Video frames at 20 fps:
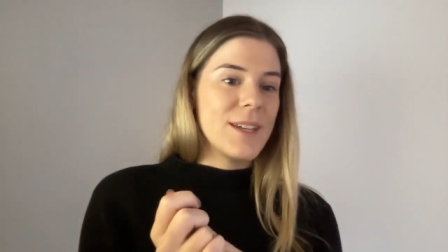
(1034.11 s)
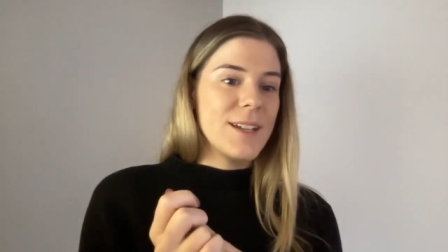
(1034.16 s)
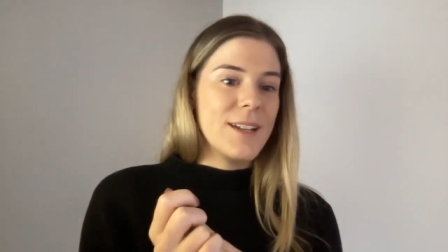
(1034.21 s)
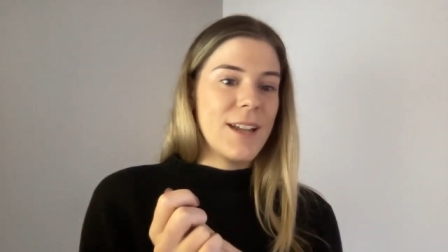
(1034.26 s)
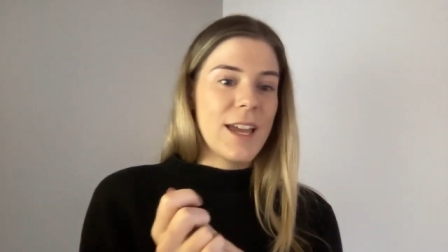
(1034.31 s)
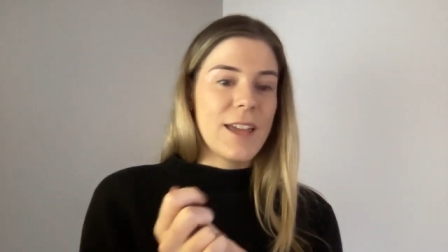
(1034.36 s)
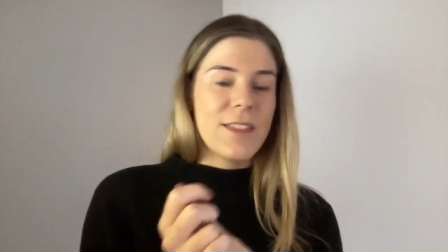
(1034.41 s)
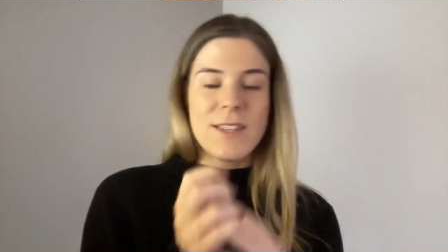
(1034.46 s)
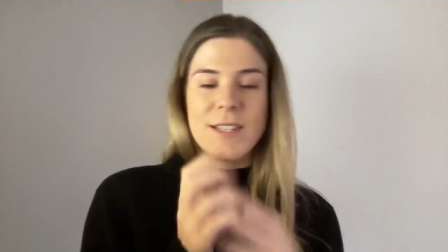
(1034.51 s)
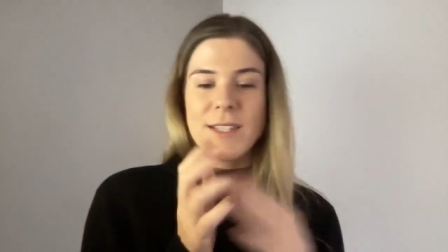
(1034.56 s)

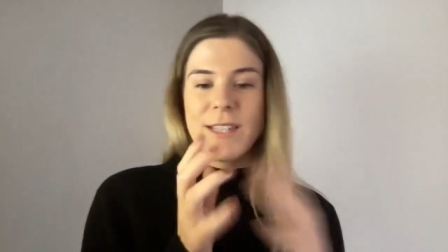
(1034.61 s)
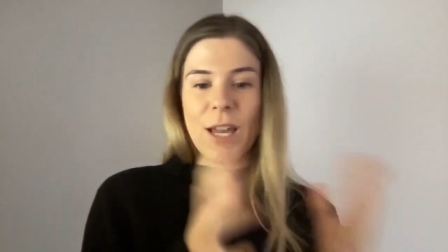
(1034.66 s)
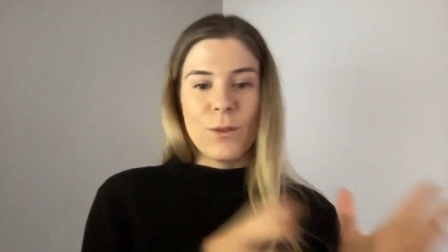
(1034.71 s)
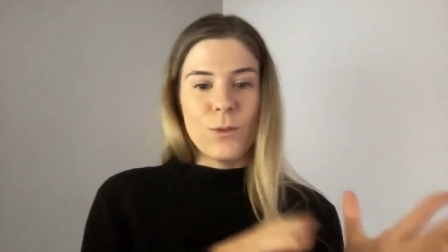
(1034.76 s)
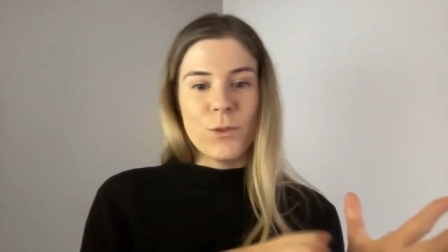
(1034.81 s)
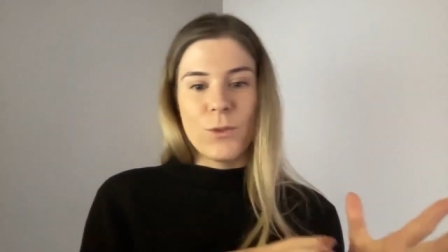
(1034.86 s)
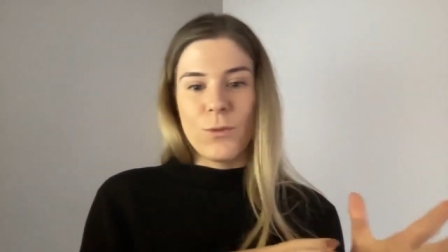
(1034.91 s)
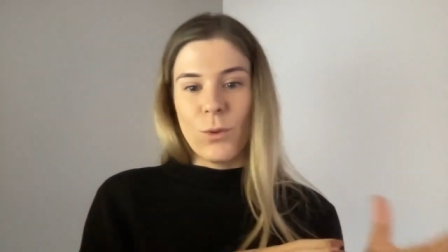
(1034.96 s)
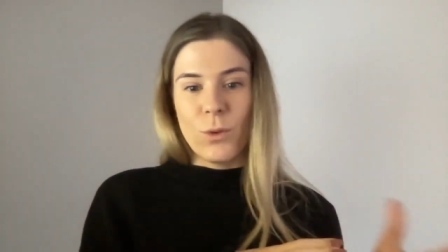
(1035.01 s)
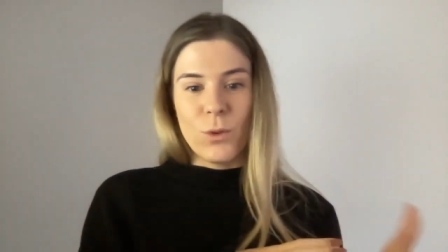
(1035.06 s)

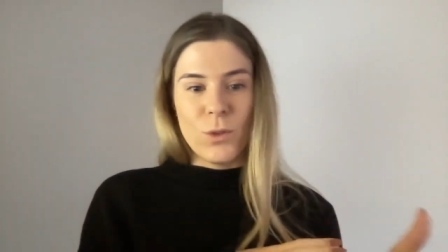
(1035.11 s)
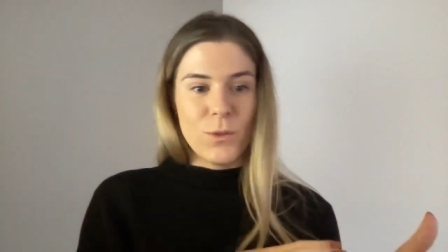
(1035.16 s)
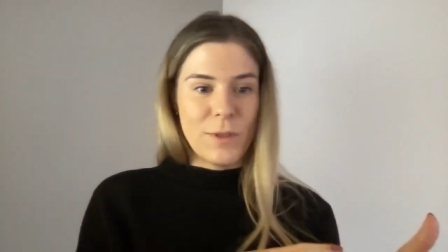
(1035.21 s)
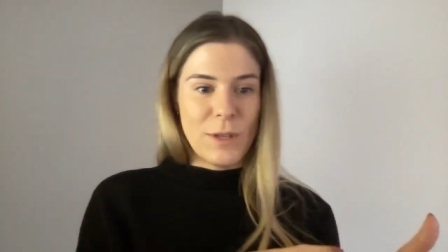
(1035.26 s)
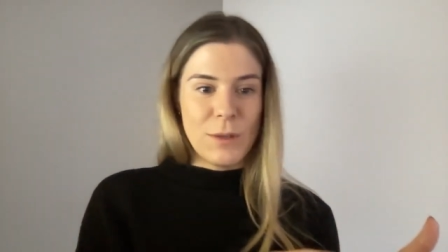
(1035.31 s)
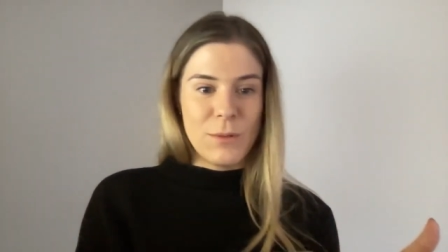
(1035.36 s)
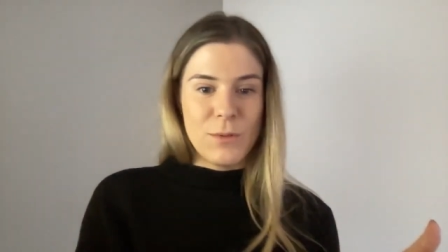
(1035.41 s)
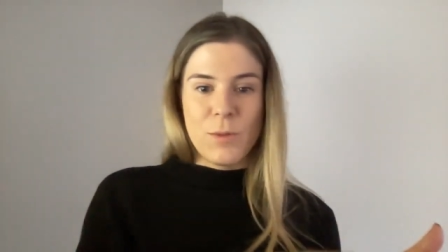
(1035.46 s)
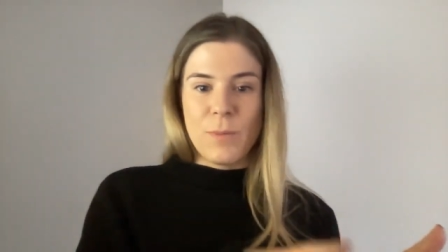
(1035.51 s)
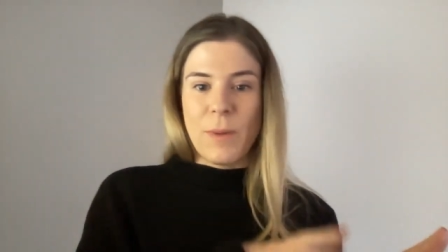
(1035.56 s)
Salesforce
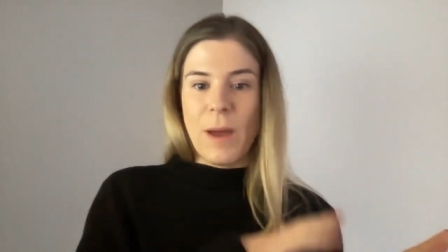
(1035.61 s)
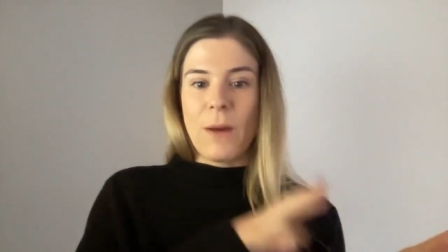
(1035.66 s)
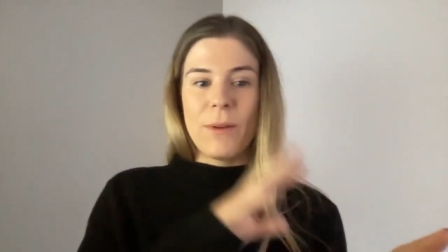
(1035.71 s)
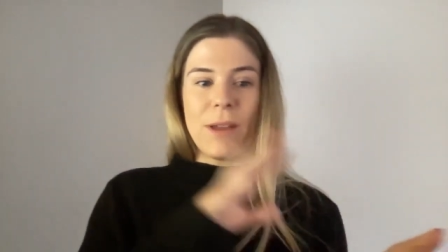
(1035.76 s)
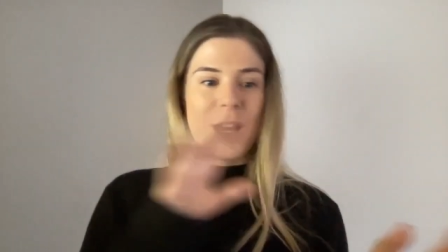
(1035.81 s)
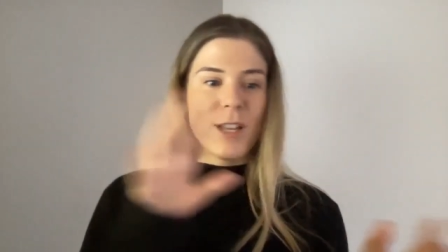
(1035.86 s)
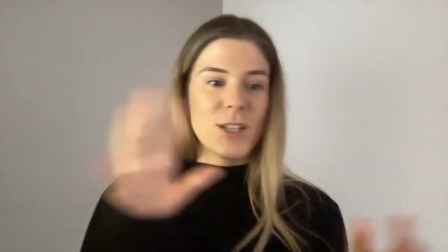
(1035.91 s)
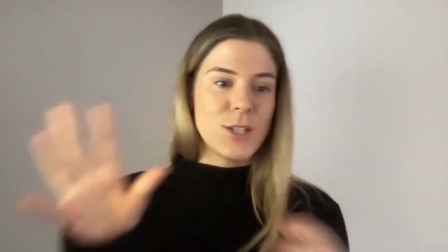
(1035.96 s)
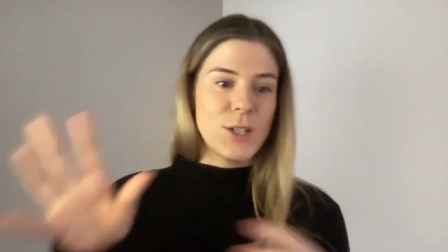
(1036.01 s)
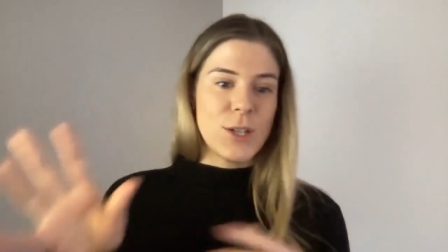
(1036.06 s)
fields about
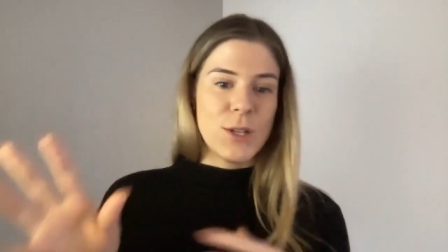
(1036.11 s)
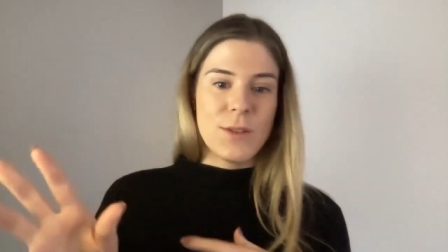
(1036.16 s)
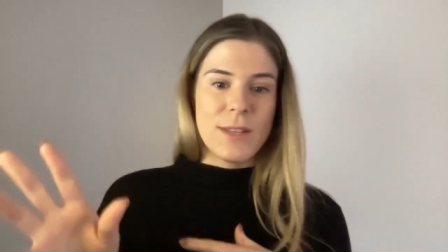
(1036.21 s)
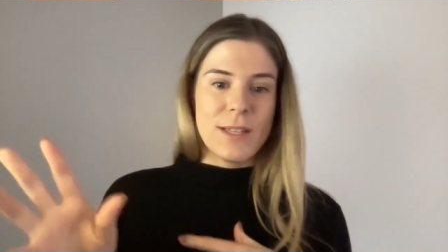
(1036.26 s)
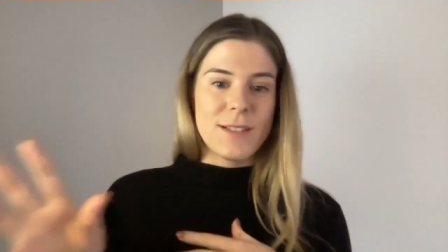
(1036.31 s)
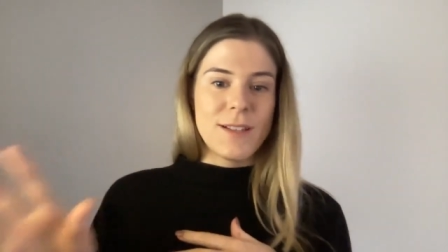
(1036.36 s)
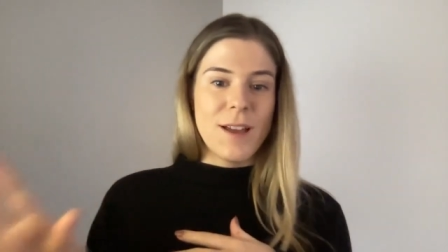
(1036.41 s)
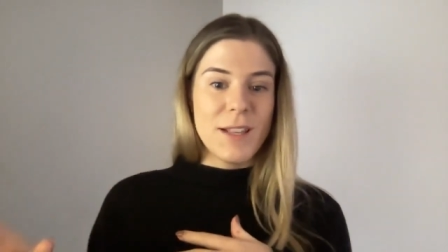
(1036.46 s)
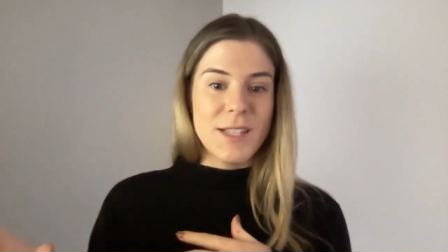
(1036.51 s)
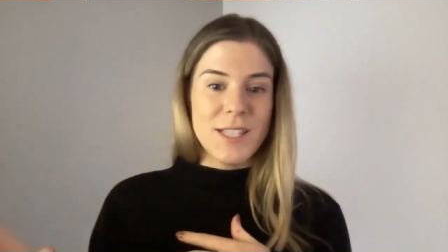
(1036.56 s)
exclude
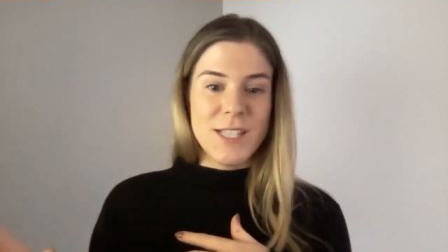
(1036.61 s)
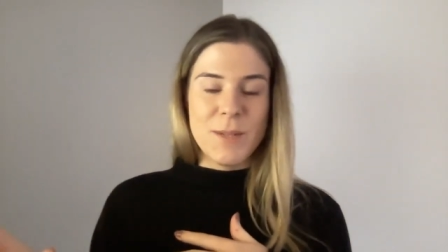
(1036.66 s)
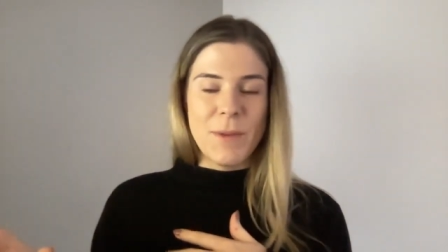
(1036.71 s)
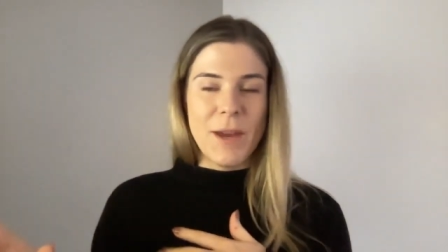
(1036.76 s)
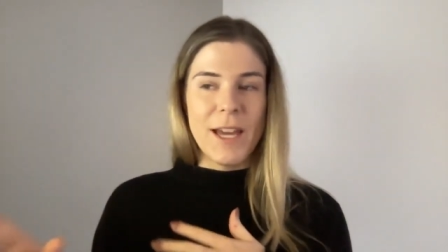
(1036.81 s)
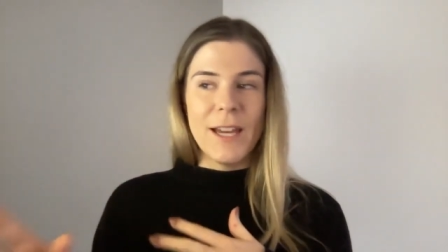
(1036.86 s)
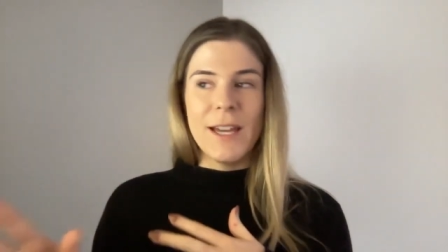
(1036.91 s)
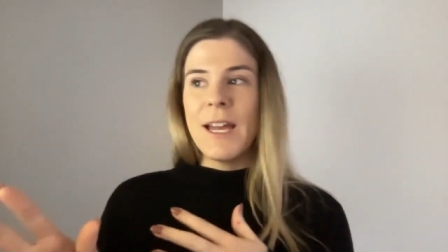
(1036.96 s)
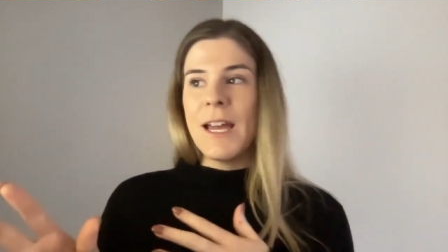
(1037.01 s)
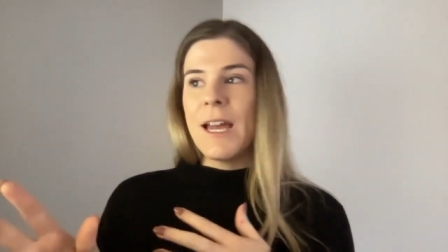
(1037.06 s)
this
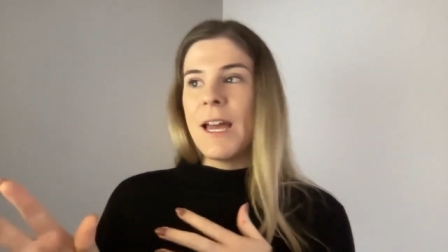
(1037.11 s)
customer,